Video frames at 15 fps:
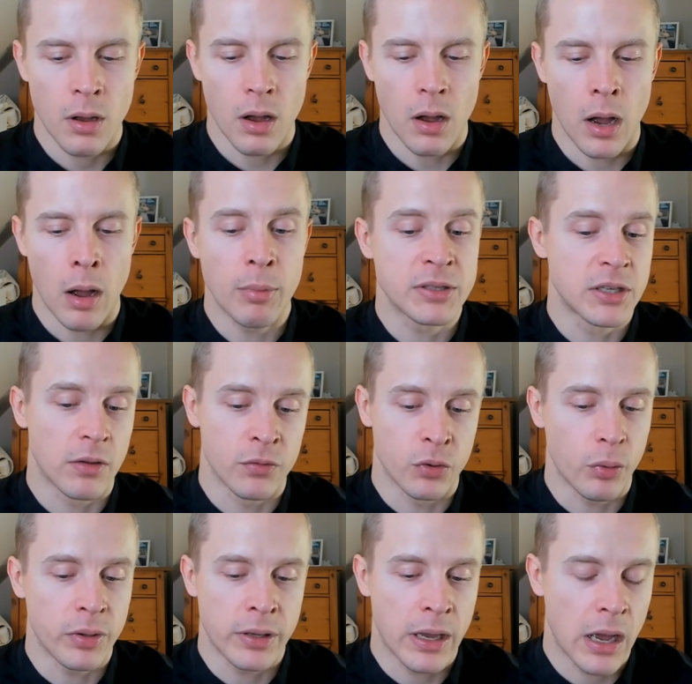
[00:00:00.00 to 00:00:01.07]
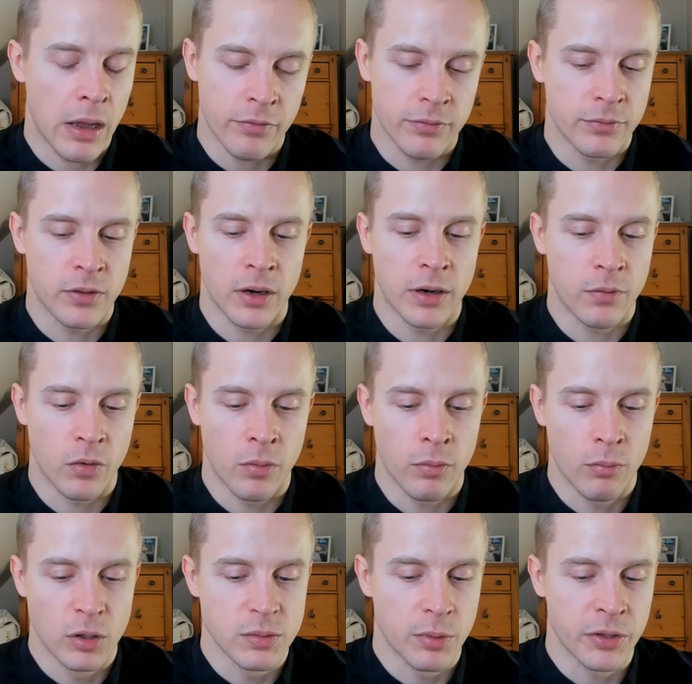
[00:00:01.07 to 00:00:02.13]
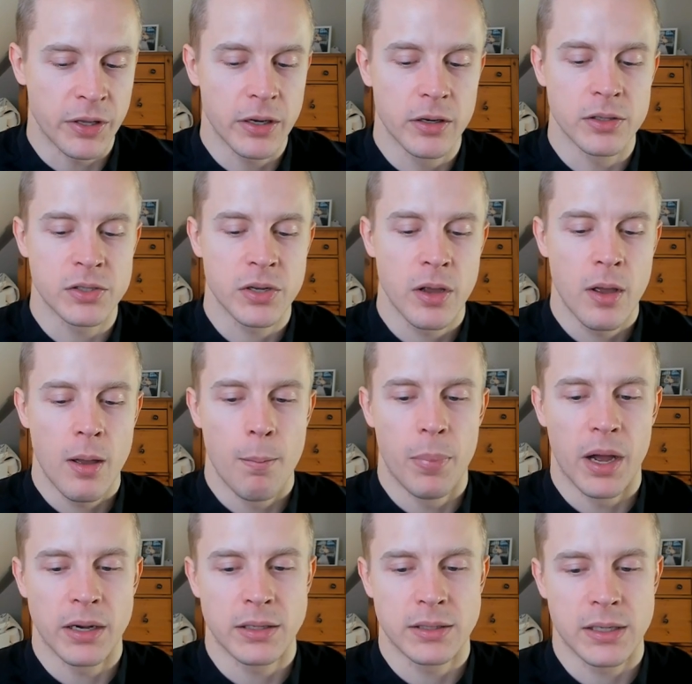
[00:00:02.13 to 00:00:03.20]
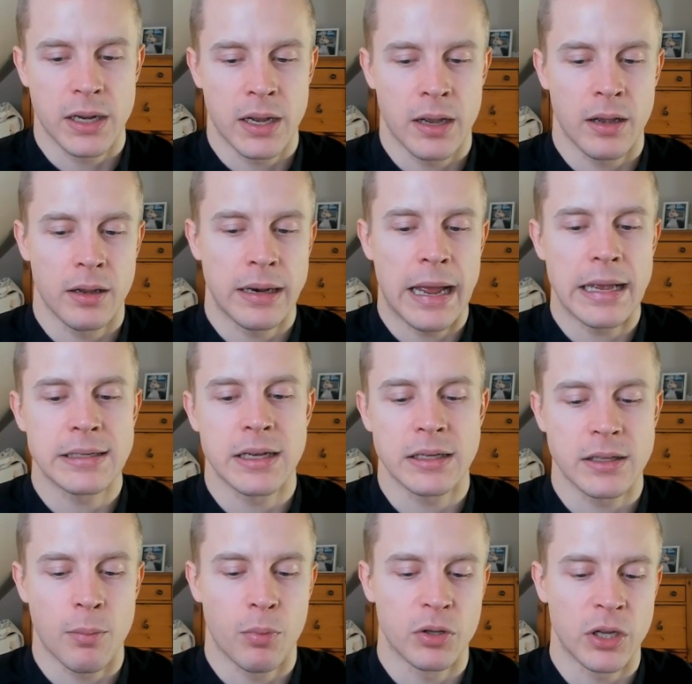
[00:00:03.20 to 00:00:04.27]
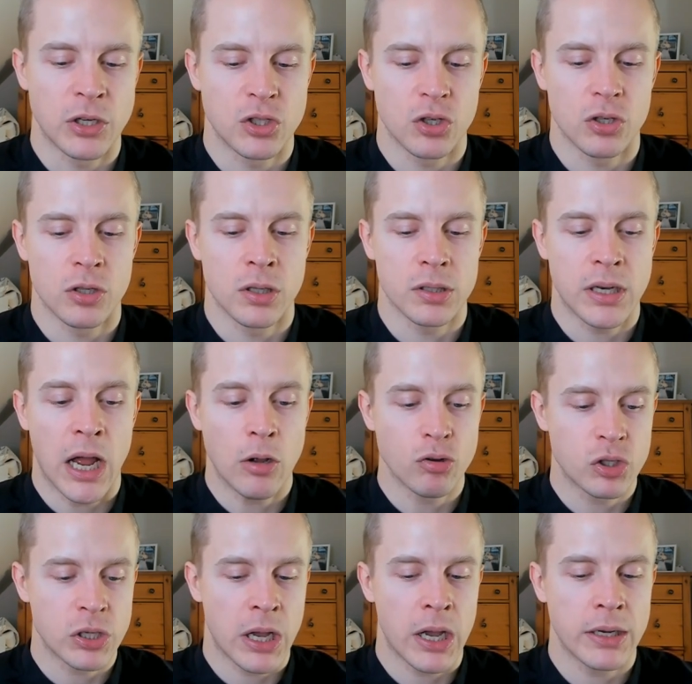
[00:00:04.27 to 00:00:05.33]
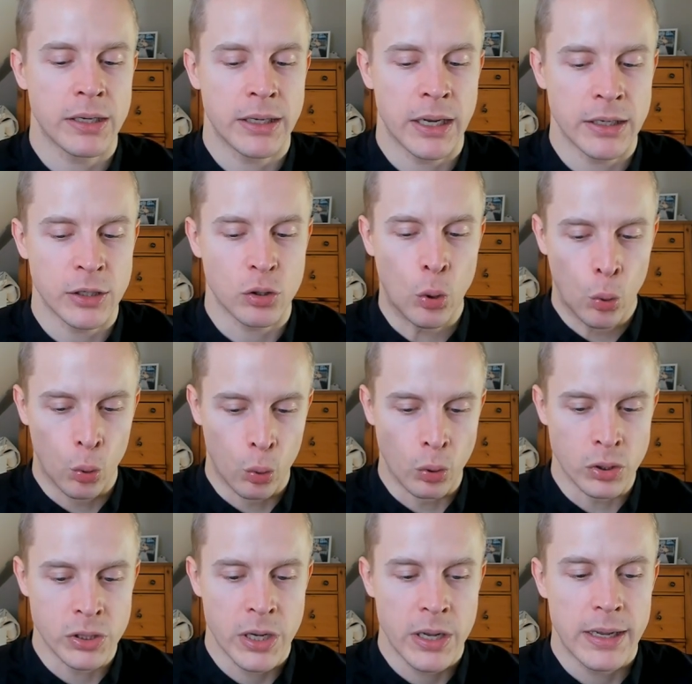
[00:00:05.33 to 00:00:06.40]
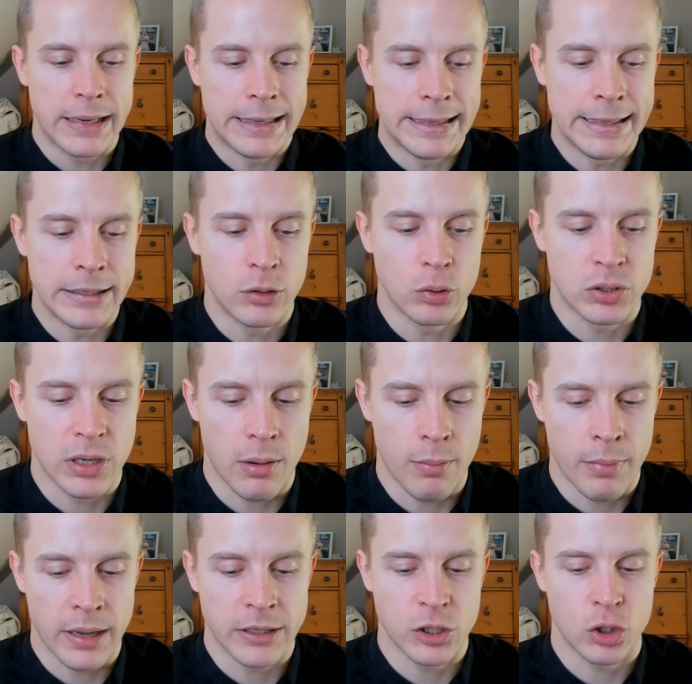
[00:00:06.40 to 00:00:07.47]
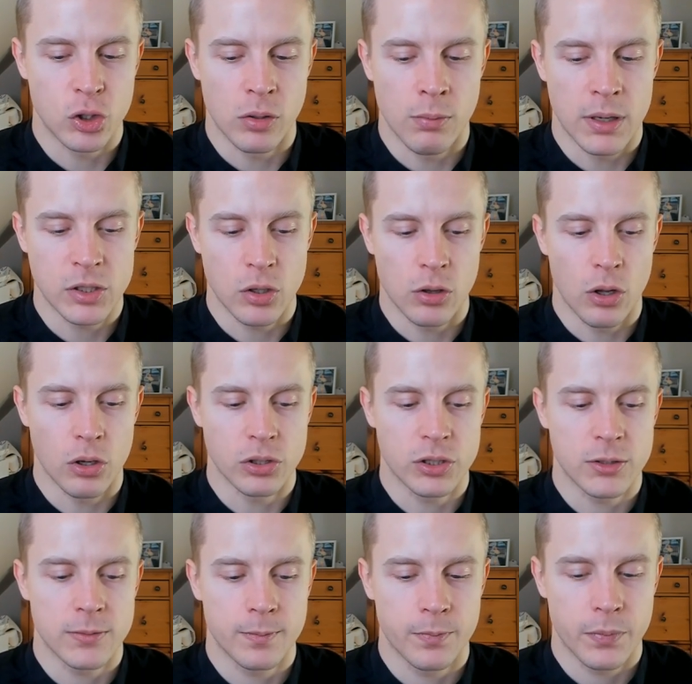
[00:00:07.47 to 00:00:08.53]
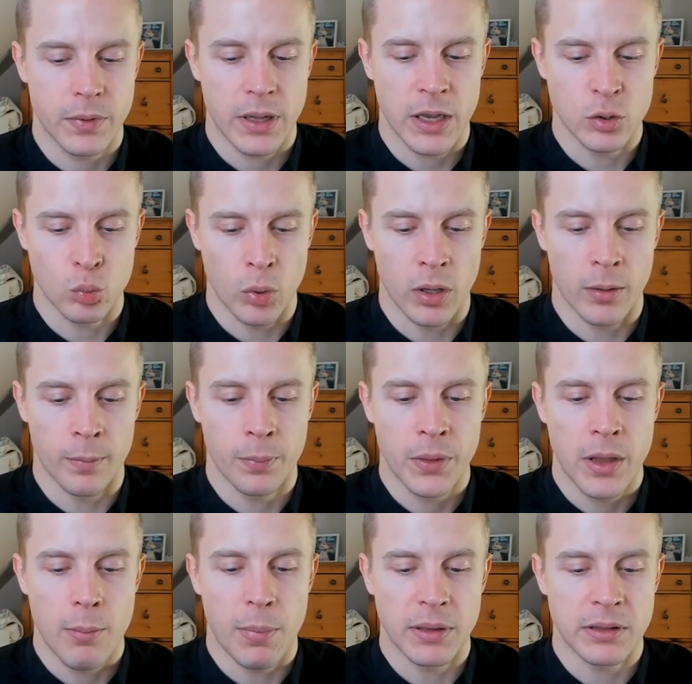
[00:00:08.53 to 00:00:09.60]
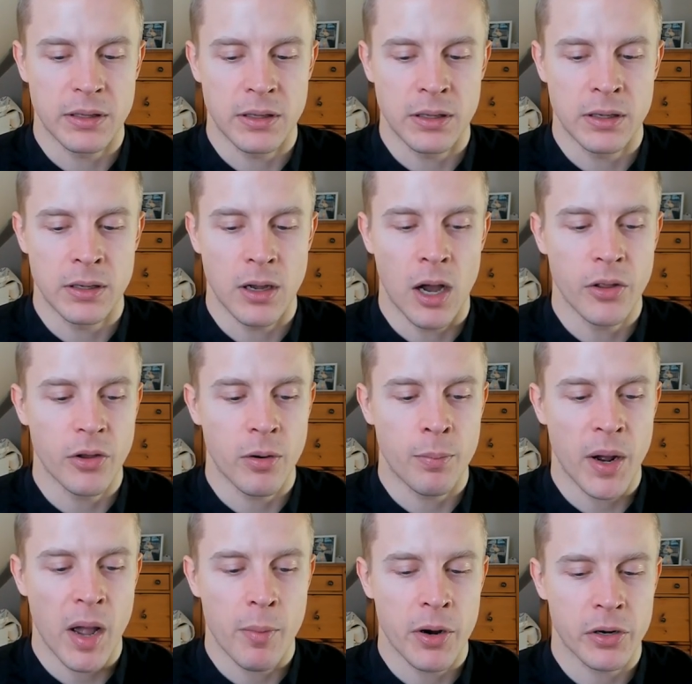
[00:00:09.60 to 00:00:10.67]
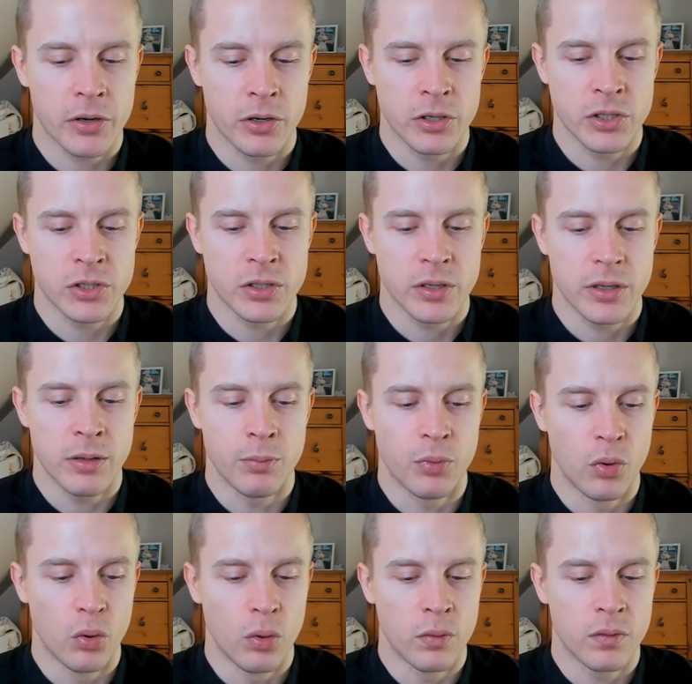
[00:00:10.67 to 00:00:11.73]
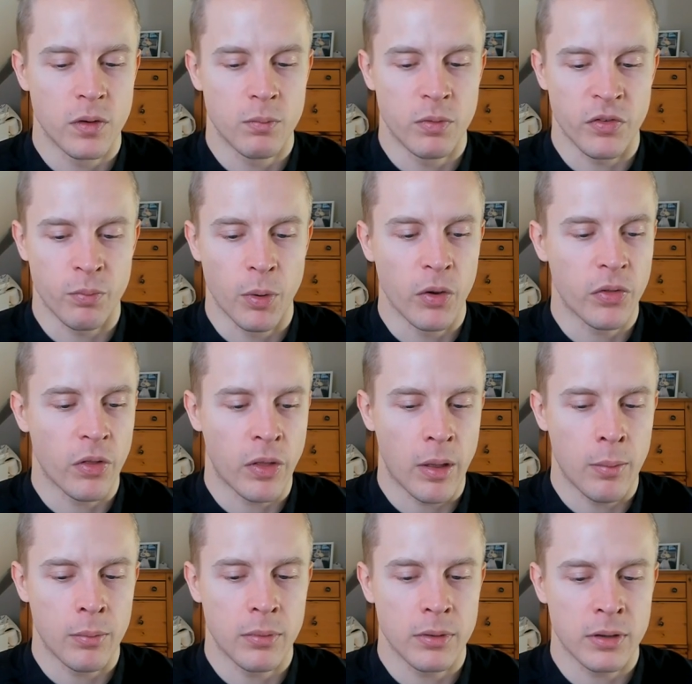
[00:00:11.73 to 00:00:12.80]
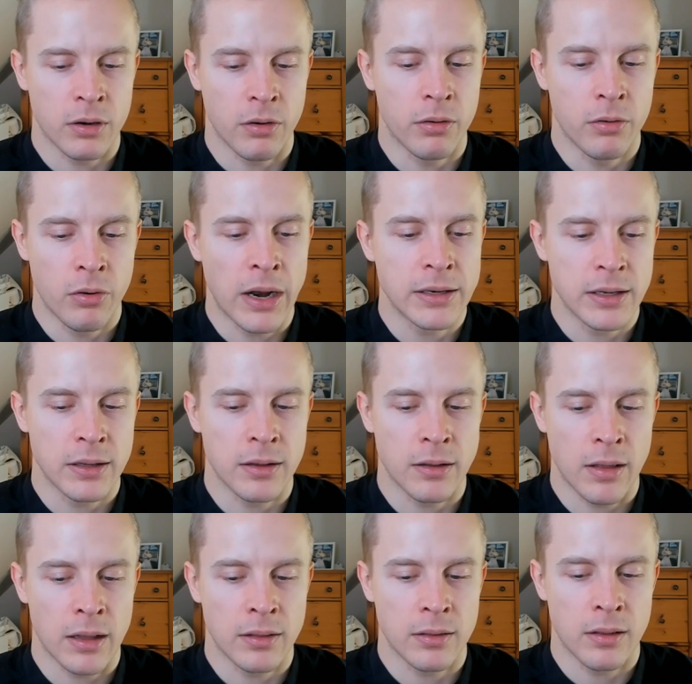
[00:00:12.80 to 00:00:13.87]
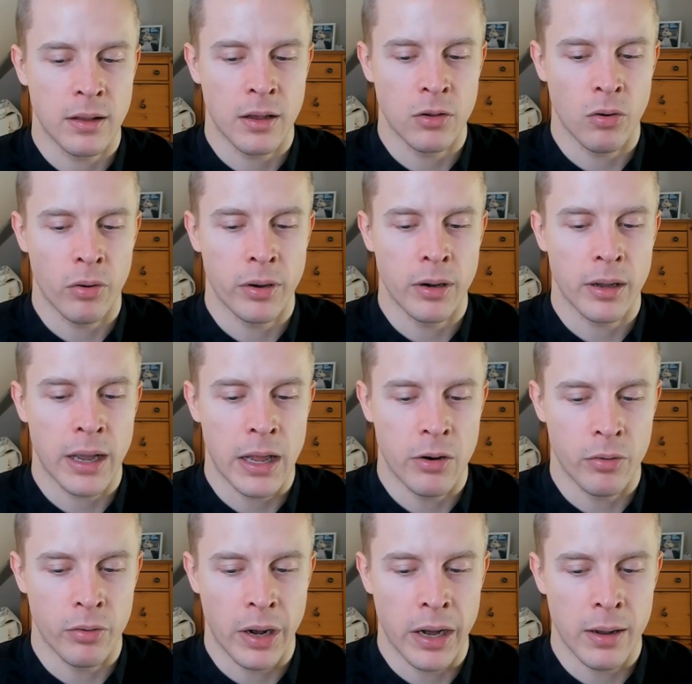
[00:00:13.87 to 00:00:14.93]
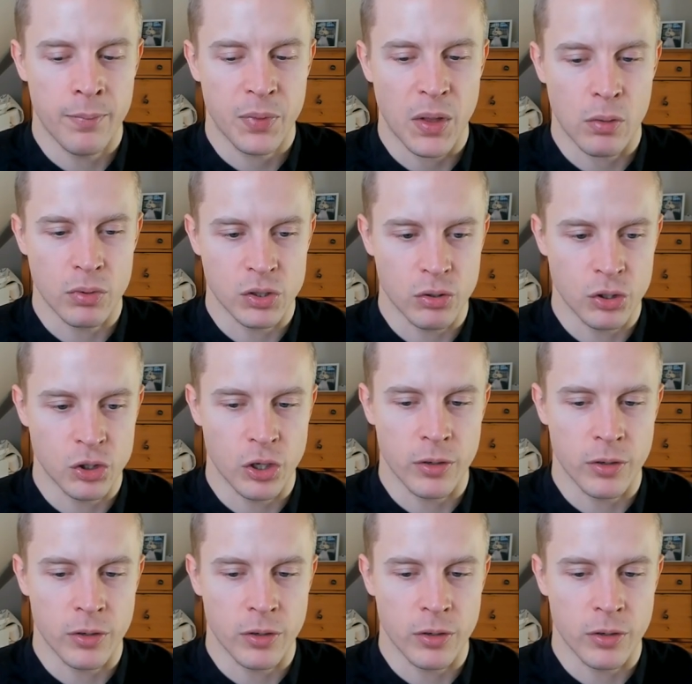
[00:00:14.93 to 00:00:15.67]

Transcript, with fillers: I myself do it, yeah, I've done it for multiple years, but uh, it has like the potential downside that it could lead to some additional muscle loss as well. But the other biomarkers improve with both of them, granted that uh, you're in a calorie restriction.